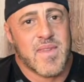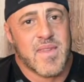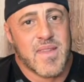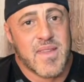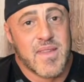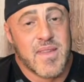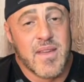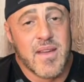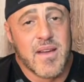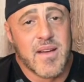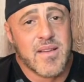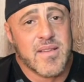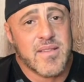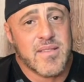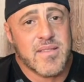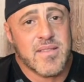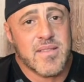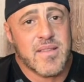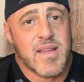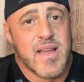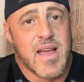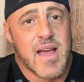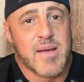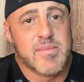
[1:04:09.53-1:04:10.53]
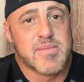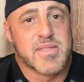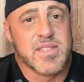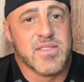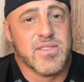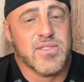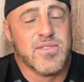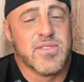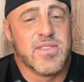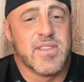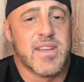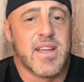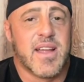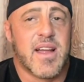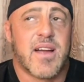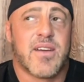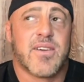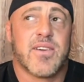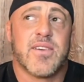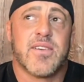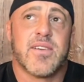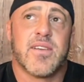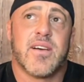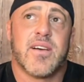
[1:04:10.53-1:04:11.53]
Yeah, absolutely. I
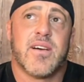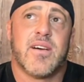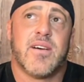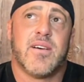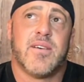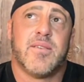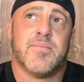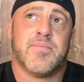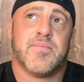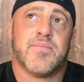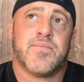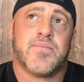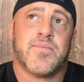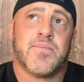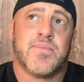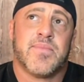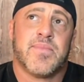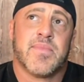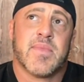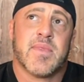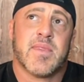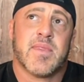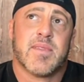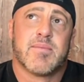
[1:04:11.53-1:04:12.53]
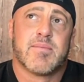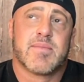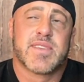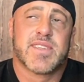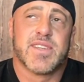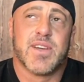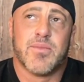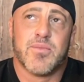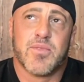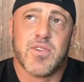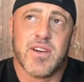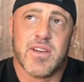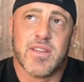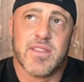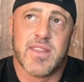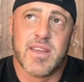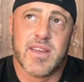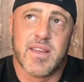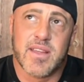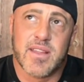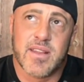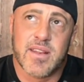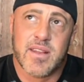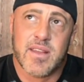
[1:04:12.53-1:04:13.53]
heard um, somewhere
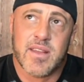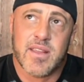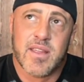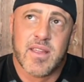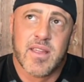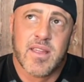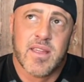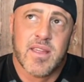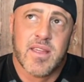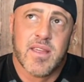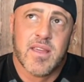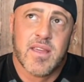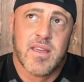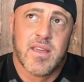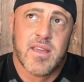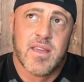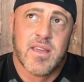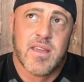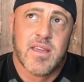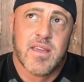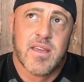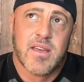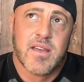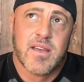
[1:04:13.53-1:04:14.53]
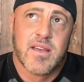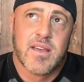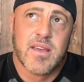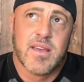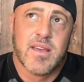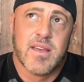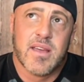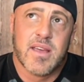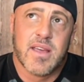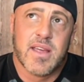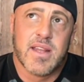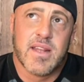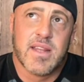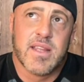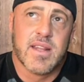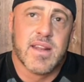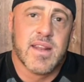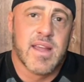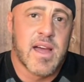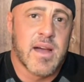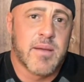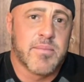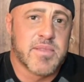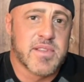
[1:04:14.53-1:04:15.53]
that in
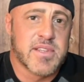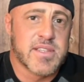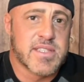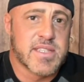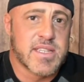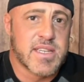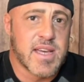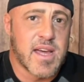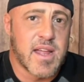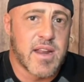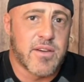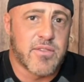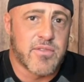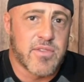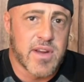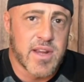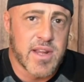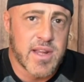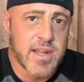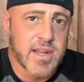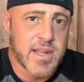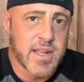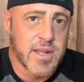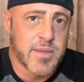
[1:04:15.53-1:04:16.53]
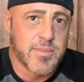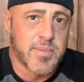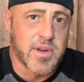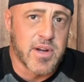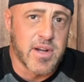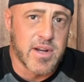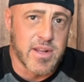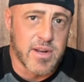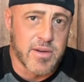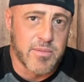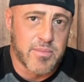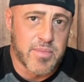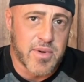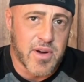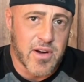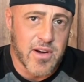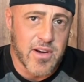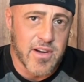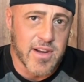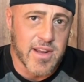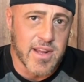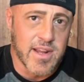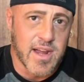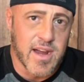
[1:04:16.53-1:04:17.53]
Indianapolis, he got a ring and he put it in a
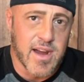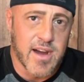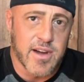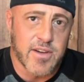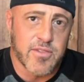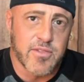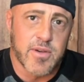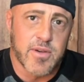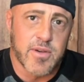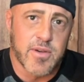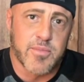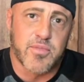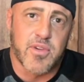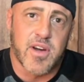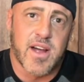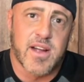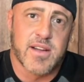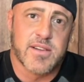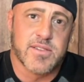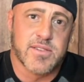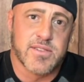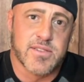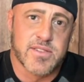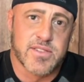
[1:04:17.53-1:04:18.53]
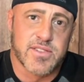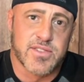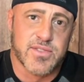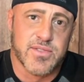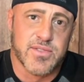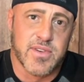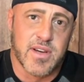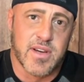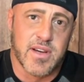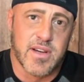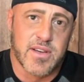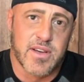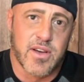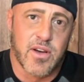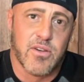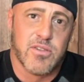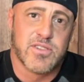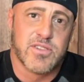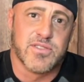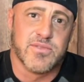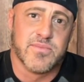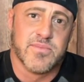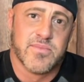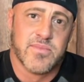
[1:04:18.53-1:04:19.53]
barn and he hired Rip Rogers to uh, coach
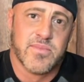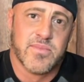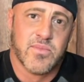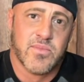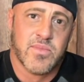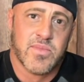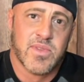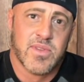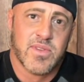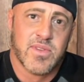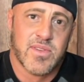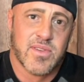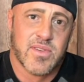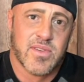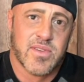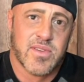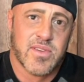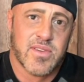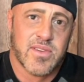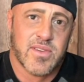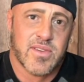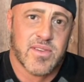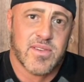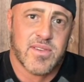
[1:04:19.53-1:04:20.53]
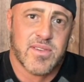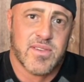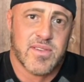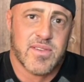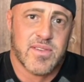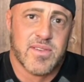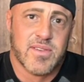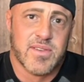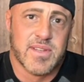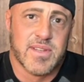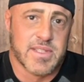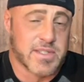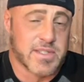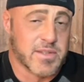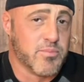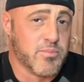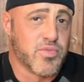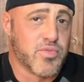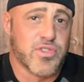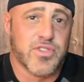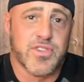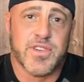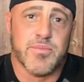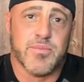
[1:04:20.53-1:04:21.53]
him. Hmm. It's a
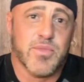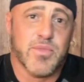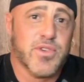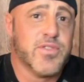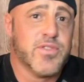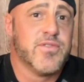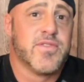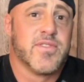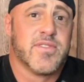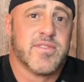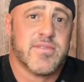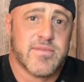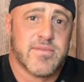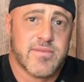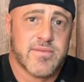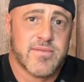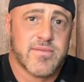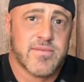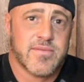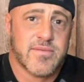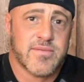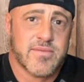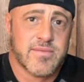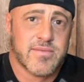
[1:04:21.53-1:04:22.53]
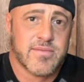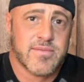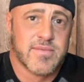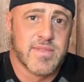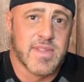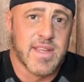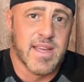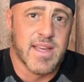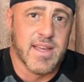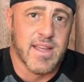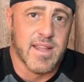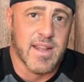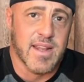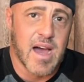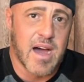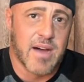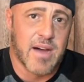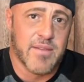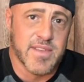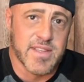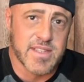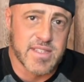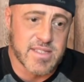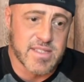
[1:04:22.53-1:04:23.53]
brilliant move and
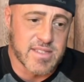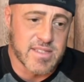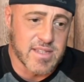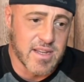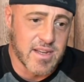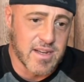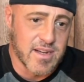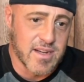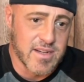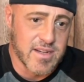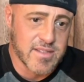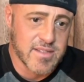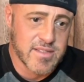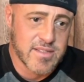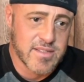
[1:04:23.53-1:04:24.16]
obvious uh,